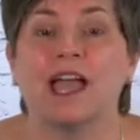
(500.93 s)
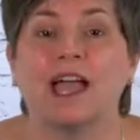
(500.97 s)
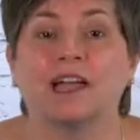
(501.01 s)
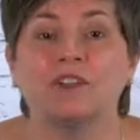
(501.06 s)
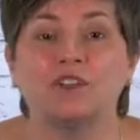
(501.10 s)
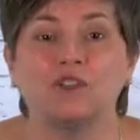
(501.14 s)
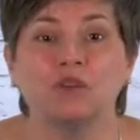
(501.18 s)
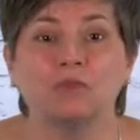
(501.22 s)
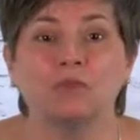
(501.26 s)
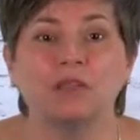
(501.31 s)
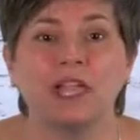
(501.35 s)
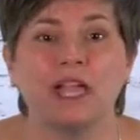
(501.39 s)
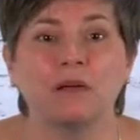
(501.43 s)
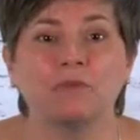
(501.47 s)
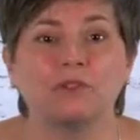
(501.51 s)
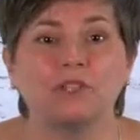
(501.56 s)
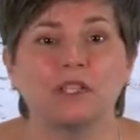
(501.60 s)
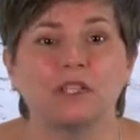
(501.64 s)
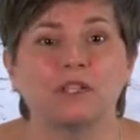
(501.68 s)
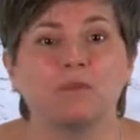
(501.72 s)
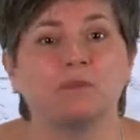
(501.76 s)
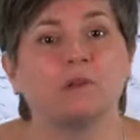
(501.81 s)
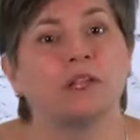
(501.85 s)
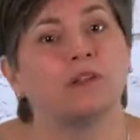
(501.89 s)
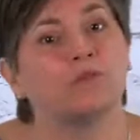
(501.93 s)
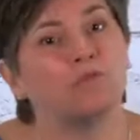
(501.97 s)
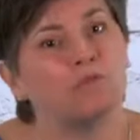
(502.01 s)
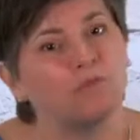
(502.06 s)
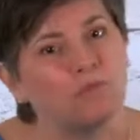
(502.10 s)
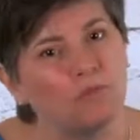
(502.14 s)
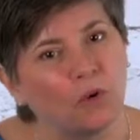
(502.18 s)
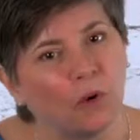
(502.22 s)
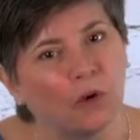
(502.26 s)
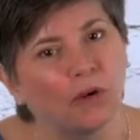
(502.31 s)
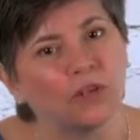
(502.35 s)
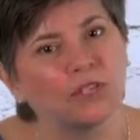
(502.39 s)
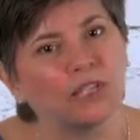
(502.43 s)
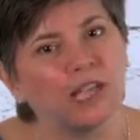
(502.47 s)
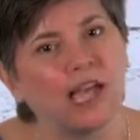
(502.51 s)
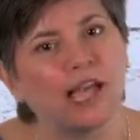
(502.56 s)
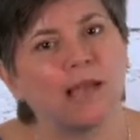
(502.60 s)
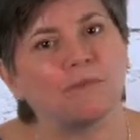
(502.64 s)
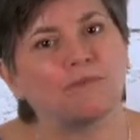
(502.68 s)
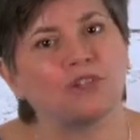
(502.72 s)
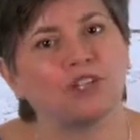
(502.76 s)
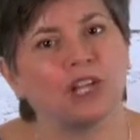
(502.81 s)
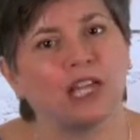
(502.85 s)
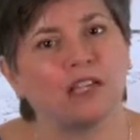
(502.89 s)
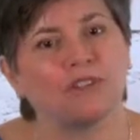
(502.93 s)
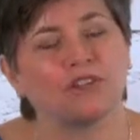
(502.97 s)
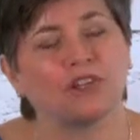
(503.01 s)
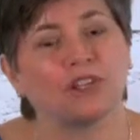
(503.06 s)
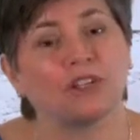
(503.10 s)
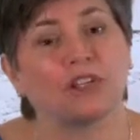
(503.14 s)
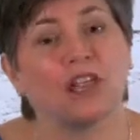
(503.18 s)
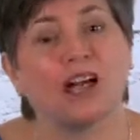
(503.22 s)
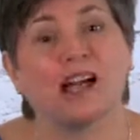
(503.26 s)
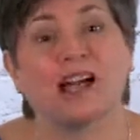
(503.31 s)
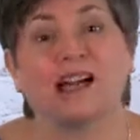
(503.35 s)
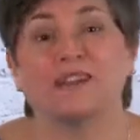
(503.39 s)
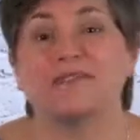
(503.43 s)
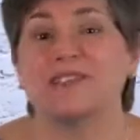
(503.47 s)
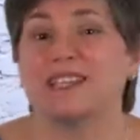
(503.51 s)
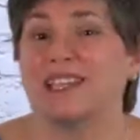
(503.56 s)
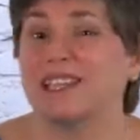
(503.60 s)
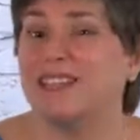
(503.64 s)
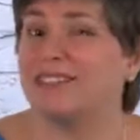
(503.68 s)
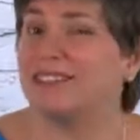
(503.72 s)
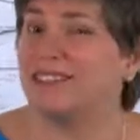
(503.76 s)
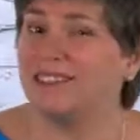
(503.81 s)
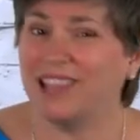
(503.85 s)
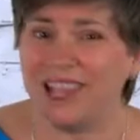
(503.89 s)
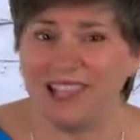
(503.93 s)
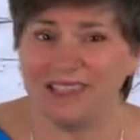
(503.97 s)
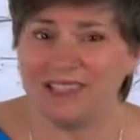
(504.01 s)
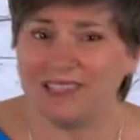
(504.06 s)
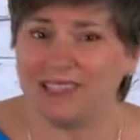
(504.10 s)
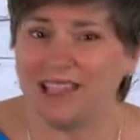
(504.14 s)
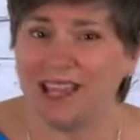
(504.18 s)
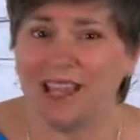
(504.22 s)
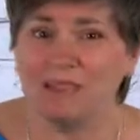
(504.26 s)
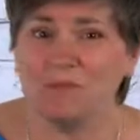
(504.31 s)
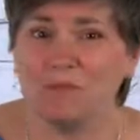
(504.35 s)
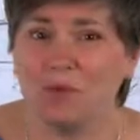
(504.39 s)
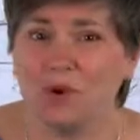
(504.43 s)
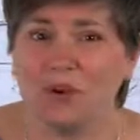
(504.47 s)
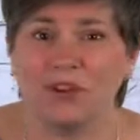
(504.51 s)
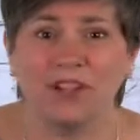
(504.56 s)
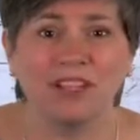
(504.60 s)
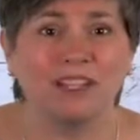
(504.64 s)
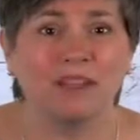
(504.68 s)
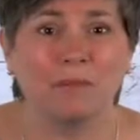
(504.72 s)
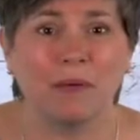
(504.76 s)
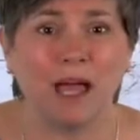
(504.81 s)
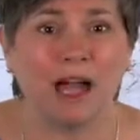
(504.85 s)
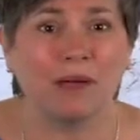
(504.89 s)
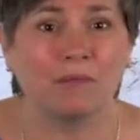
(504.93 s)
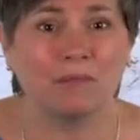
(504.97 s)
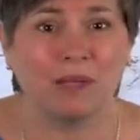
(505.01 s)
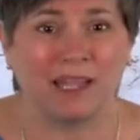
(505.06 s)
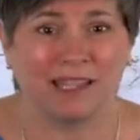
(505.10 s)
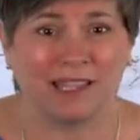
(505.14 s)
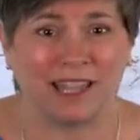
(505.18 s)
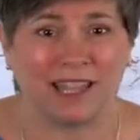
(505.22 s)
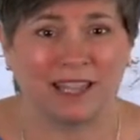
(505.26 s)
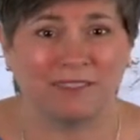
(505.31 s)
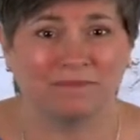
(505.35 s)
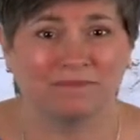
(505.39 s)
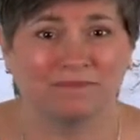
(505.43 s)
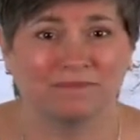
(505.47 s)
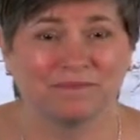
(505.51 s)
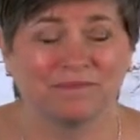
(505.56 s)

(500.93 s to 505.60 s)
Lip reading: And you'll be able to spend more time changing lives and less time worrying about money.